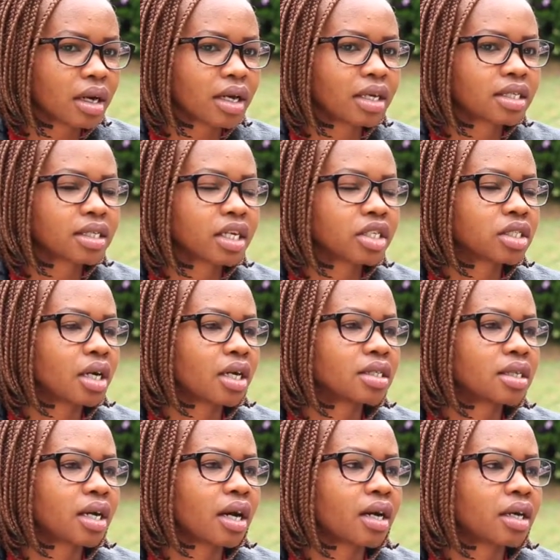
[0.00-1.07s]
as such
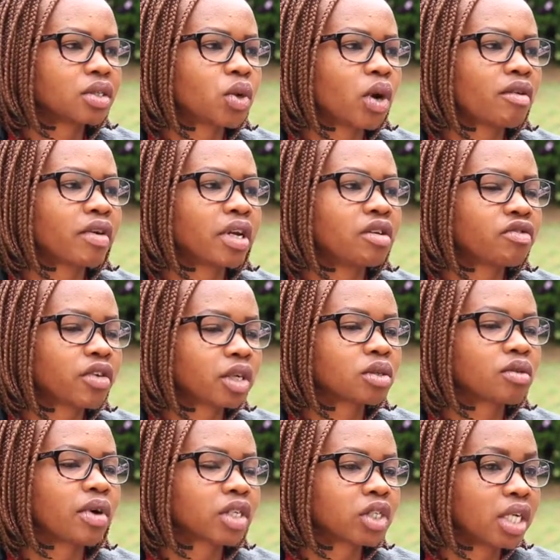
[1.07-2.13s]
as to have an
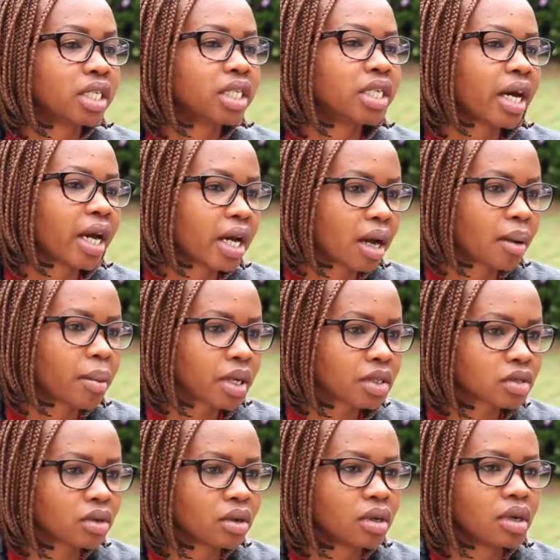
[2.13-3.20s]
effect of actually denying a
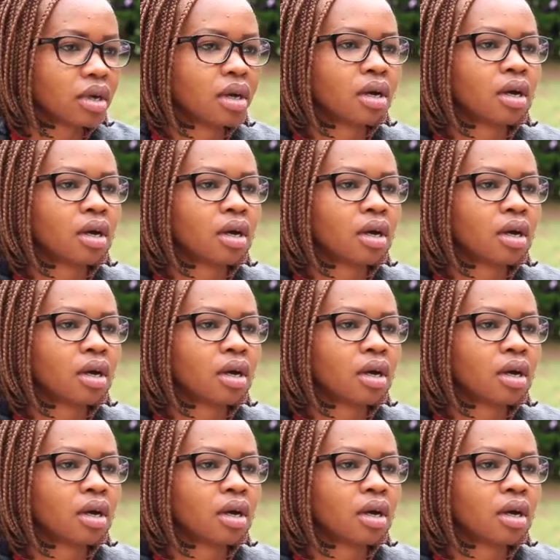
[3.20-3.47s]
person